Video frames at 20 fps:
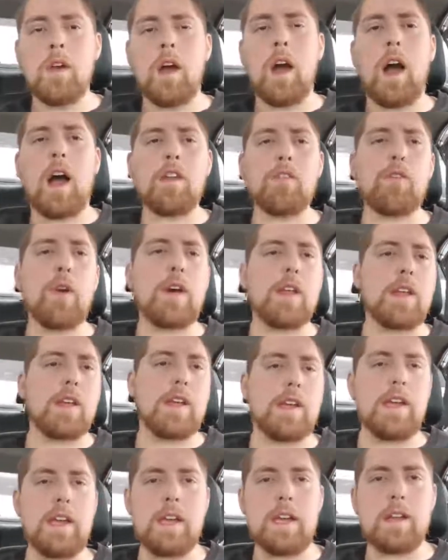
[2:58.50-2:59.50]
I try to
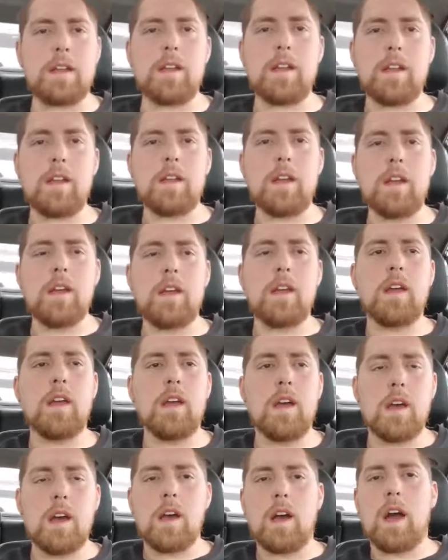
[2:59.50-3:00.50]
eat.
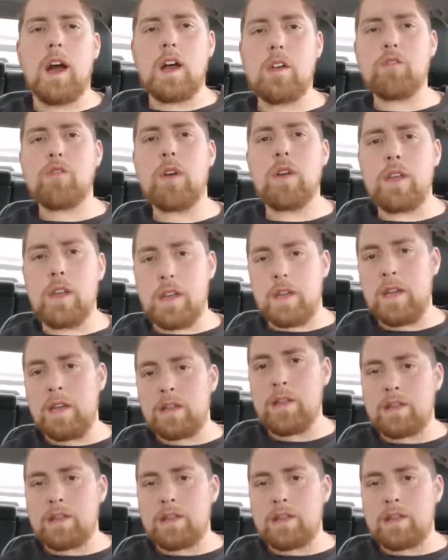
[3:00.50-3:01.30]
I try to eat